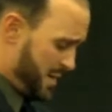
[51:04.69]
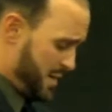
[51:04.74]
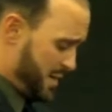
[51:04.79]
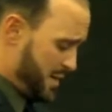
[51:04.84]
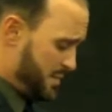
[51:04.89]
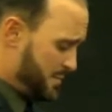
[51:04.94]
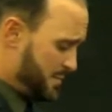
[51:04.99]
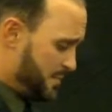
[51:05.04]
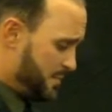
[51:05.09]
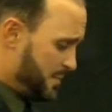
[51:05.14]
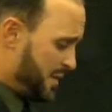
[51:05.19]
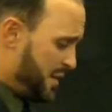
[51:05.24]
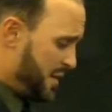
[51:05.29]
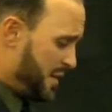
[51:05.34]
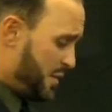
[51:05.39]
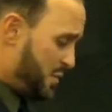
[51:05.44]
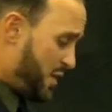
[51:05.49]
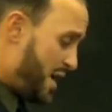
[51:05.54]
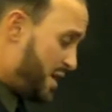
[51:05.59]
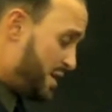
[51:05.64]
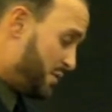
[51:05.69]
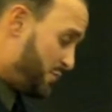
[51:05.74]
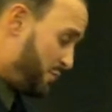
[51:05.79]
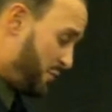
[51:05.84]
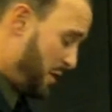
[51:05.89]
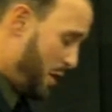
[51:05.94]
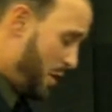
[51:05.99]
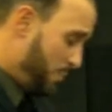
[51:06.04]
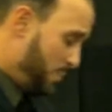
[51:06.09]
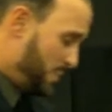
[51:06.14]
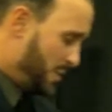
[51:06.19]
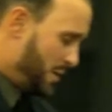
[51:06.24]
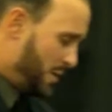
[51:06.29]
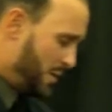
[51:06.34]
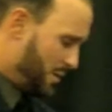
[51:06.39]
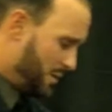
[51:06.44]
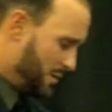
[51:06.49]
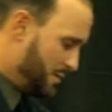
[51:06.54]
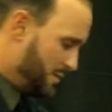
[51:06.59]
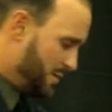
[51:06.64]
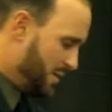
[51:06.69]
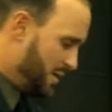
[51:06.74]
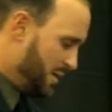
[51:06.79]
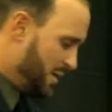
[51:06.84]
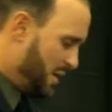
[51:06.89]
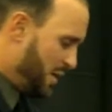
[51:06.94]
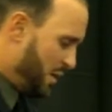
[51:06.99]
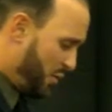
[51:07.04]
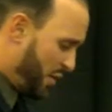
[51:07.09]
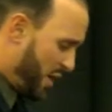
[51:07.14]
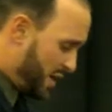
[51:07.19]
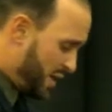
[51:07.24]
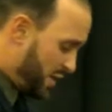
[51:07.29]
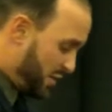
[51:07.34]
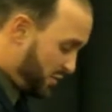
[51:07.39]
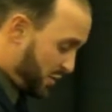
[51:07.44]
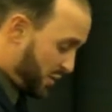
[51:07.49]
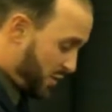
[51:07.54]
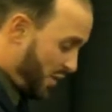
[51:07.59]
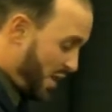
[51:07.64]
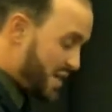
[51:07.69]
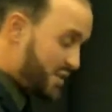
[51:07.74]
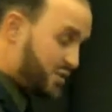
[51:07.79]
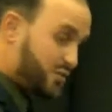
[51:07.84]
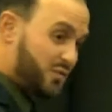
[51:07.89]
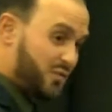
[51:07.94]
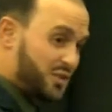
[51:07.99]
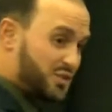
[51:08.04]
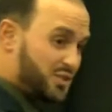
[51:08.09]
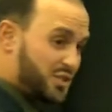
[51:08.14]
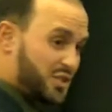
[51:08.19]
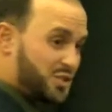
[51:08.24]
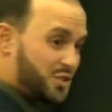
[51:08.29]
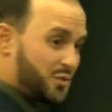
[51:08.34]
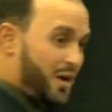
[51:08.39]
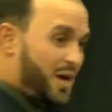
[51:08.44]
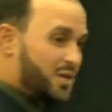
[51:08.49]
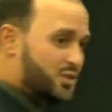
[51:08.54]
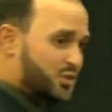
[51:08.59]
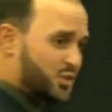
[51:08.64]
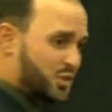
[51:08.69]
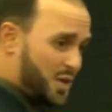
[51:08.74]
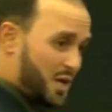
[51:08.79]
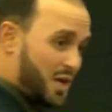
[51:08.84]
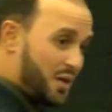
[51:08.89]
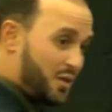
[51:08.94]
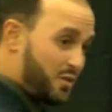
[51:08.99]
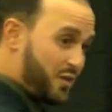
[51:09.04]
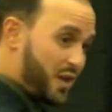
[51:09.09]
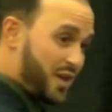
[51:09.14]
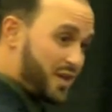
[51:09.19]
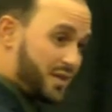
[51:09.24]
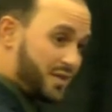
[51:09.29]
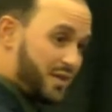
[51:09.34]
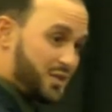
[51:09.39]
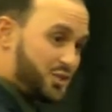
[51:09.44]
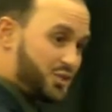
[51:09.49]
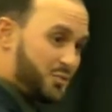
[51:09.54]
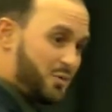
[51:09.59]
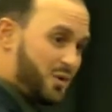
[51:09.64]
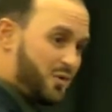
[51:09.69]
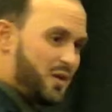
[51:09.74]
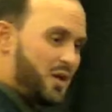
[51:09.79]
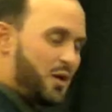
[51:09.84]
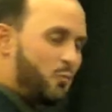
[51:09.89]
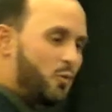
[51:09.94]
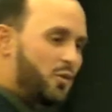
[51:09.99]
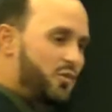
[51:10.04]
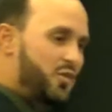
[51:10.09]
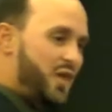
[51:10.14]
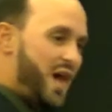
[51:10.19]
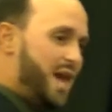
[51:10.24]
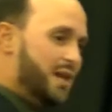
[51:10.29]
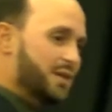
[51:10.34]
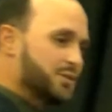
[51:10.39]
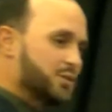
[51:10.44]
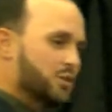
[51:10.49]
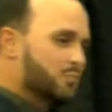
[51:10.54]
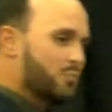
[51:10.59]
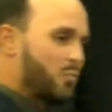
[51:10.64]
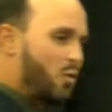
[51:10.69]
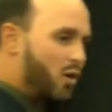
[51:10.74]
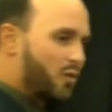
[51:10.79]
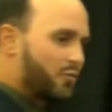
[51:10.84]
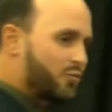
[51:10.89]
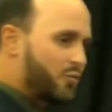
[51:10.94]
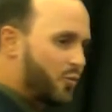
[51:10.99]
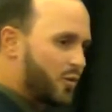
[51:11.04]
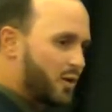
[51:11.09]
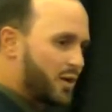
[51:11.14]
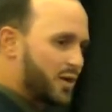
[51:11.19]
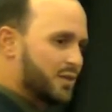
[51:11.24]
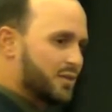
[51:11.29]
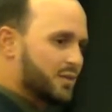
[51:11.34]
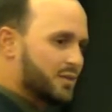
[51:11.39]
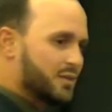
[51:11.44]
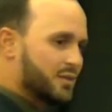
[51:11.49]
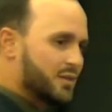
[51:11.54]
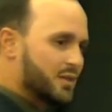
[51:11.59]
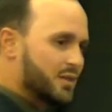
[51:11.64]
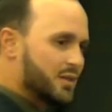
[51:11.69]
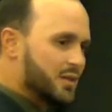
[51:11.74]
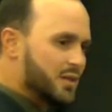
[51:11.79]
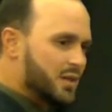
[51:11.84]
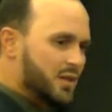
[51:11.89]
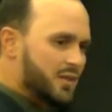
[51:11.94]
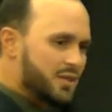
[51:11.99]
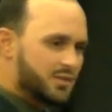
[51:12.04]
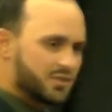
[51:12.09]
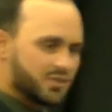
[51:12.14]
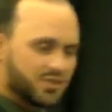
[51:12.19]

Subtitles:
me. Thank you for helping her. Thank you for grace for the situation. Thank you that you're moving. Would that do more for you than